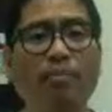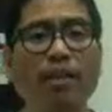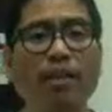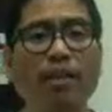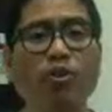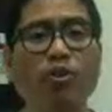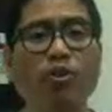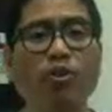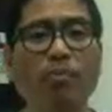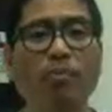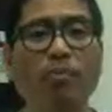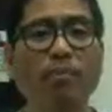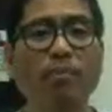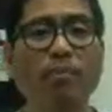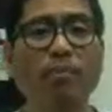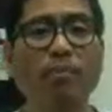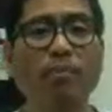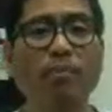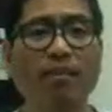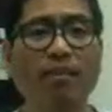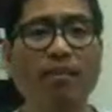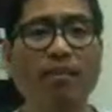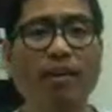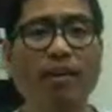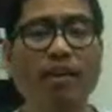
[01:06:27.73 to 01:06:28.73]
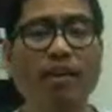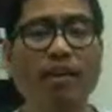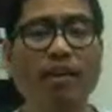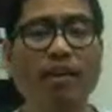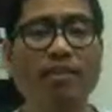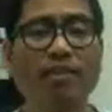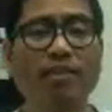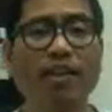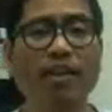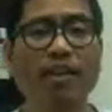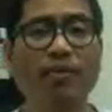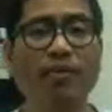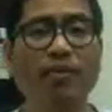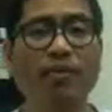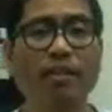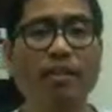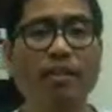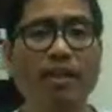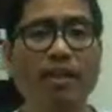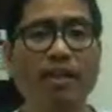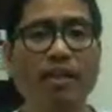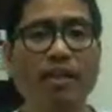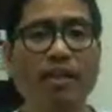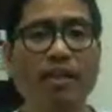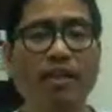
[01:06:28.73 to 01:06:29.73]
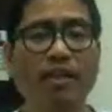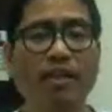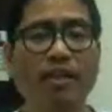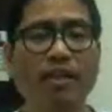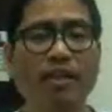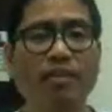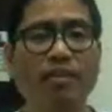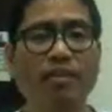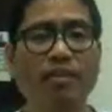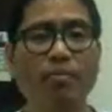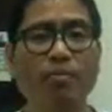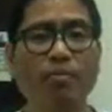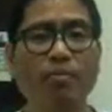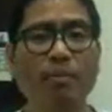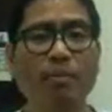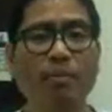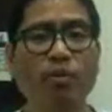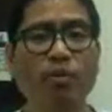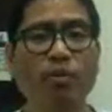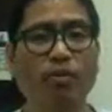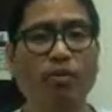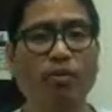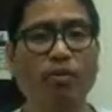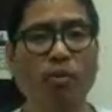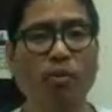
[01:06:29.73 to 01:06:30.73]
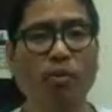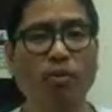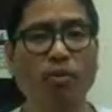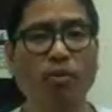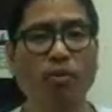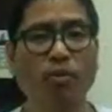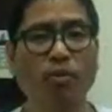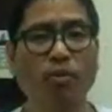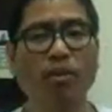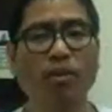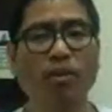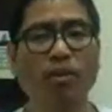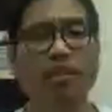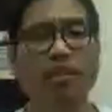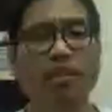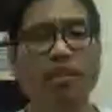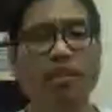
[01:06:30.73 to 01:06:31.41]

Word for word: my dopamine level is increasing, dopamine hormone.